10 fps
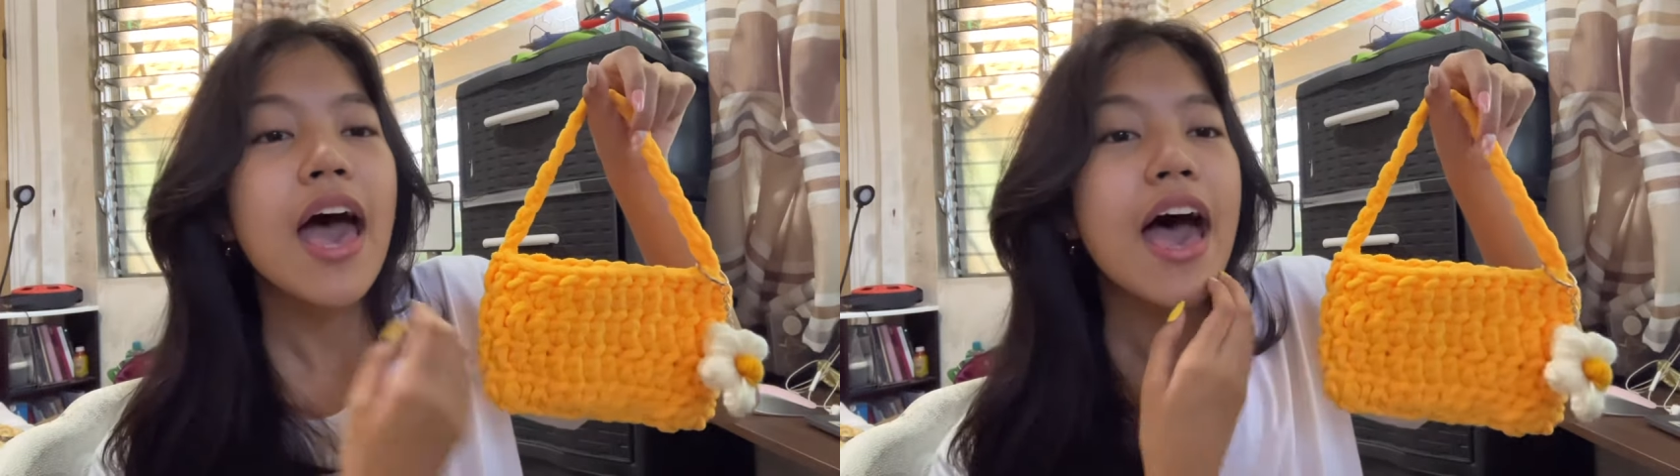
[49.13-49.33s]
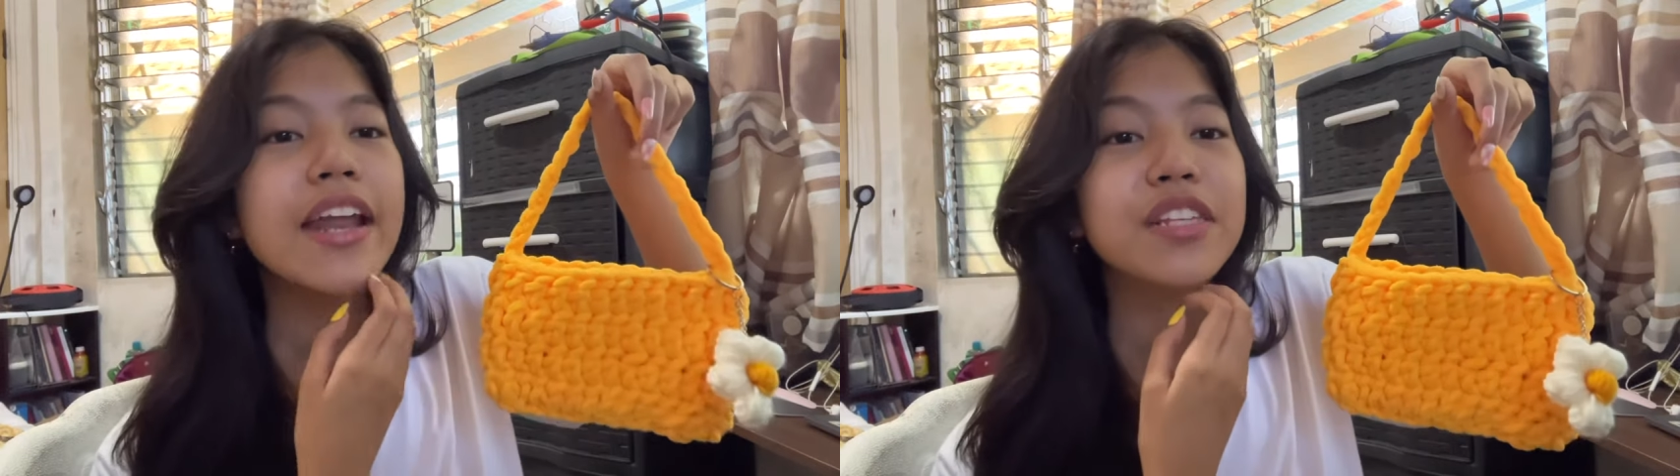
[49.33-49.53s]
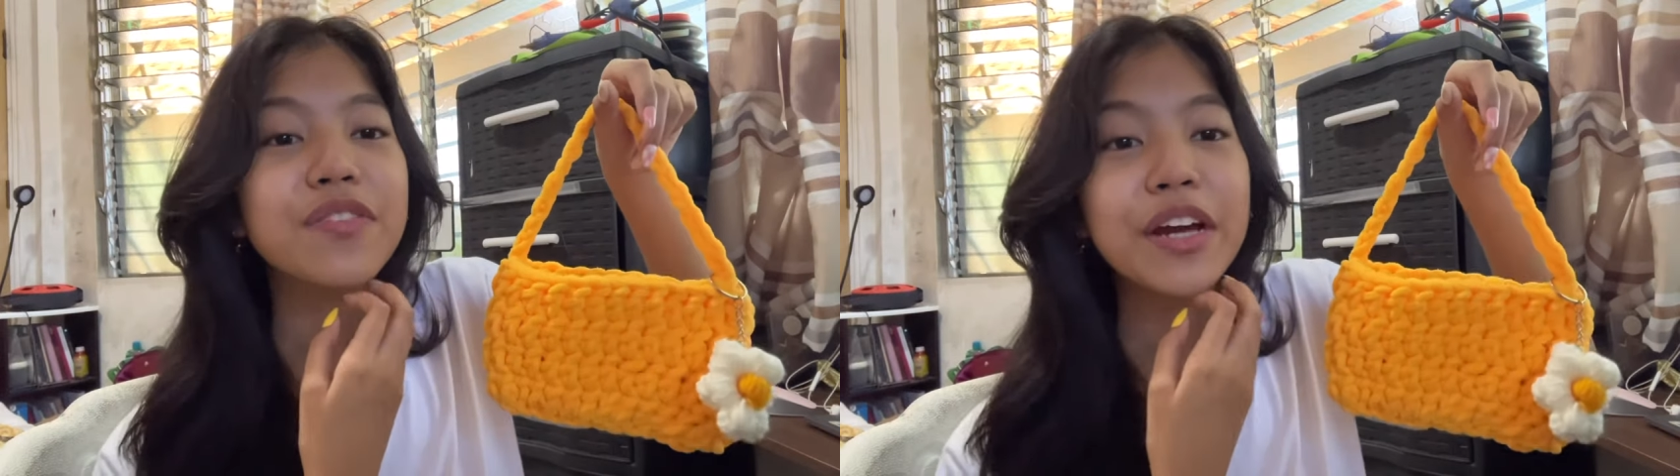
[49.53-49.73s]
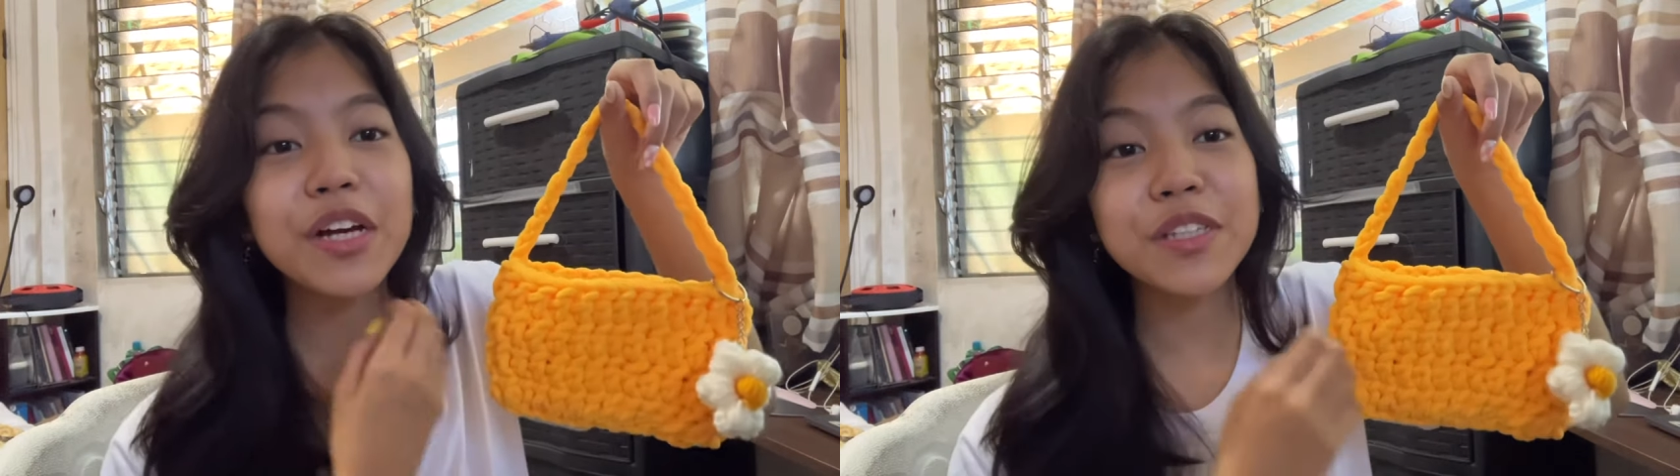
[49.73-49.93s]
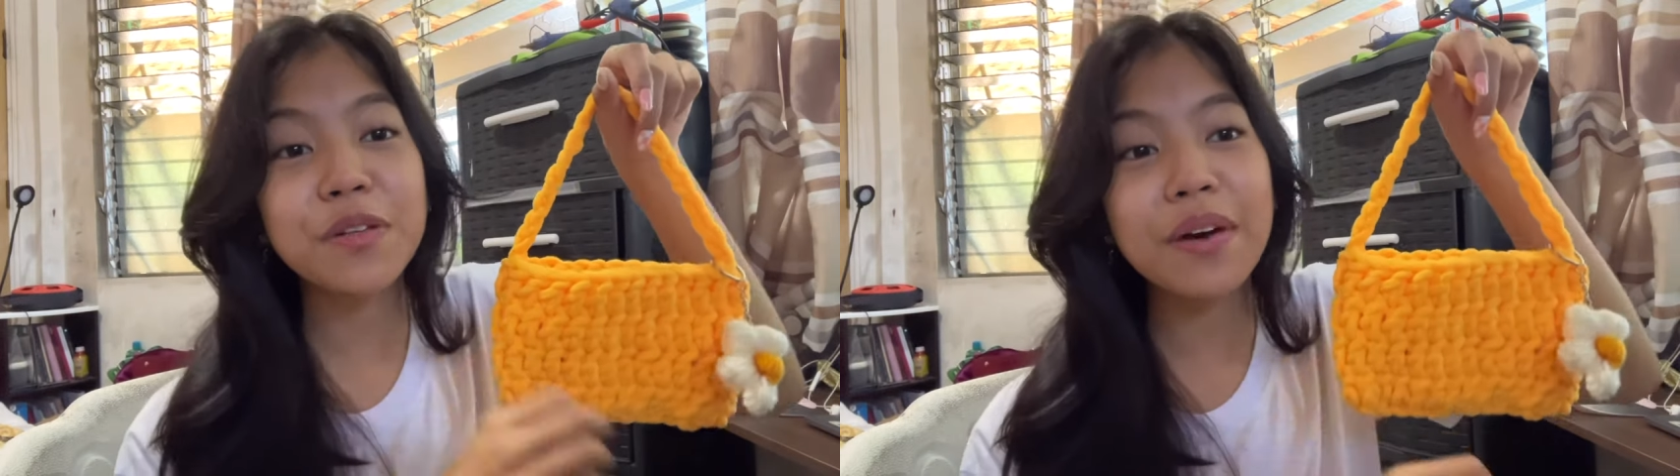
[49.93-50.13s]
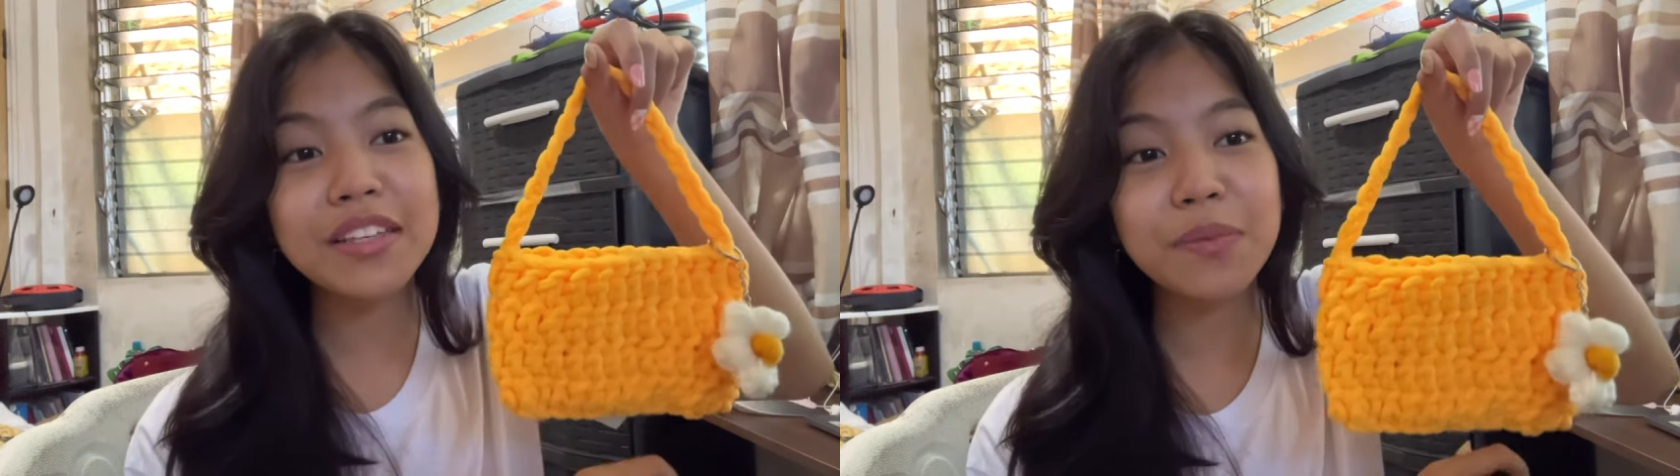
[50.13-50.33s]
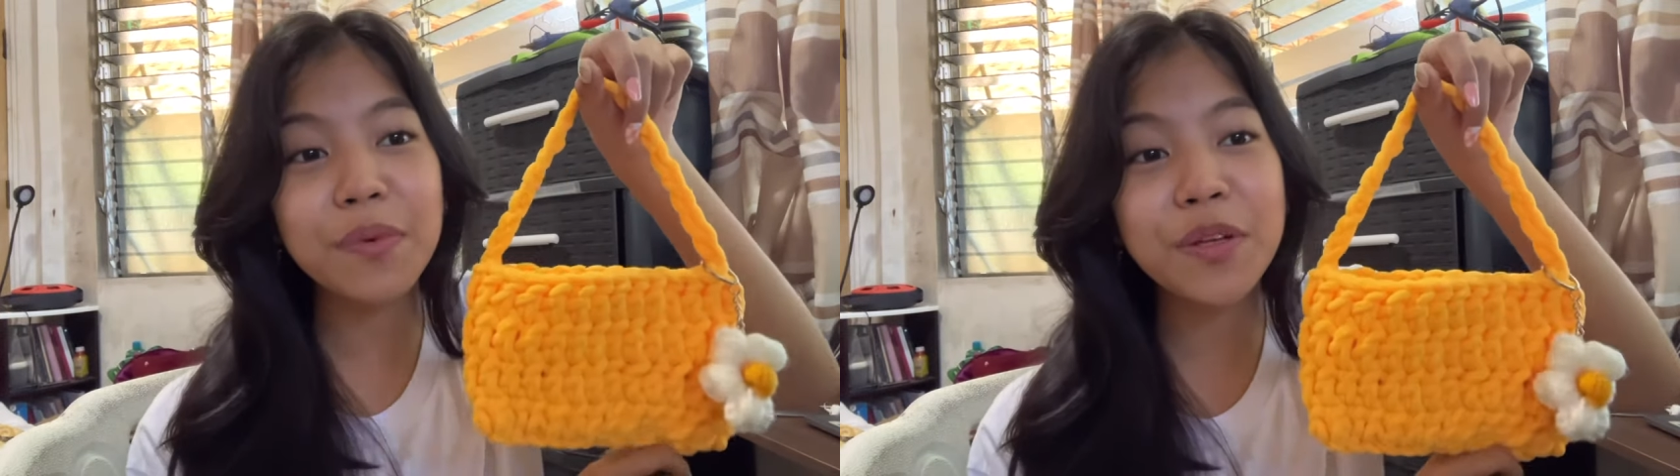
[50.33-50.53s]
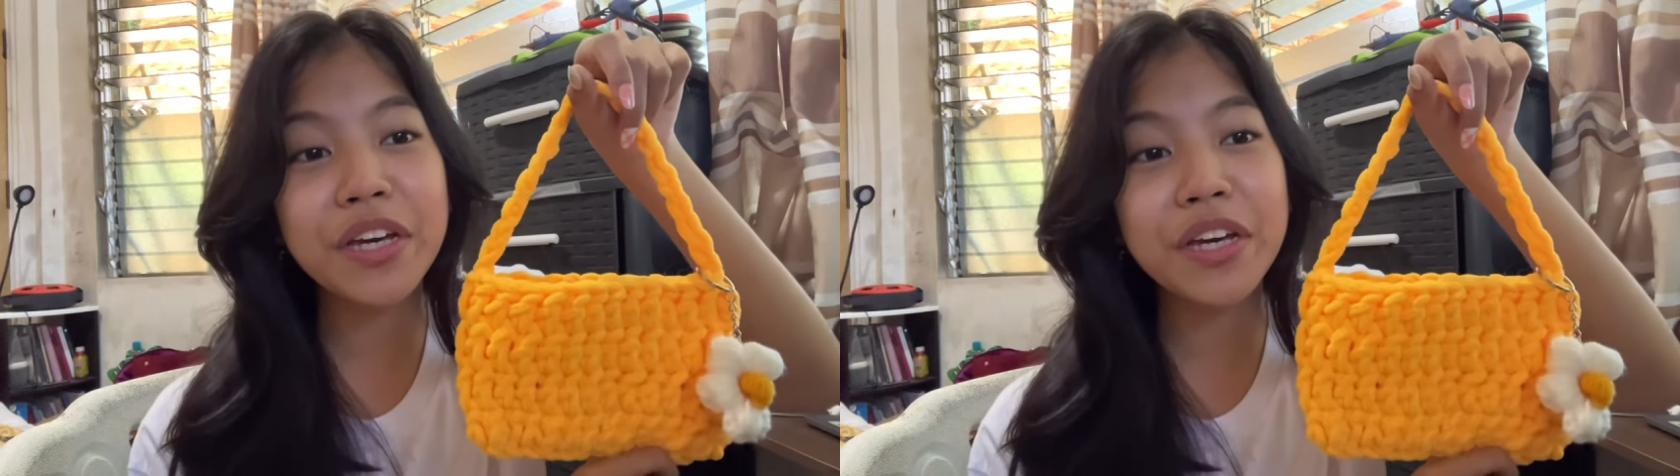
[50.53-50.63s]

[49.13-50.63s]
and it's very customizable.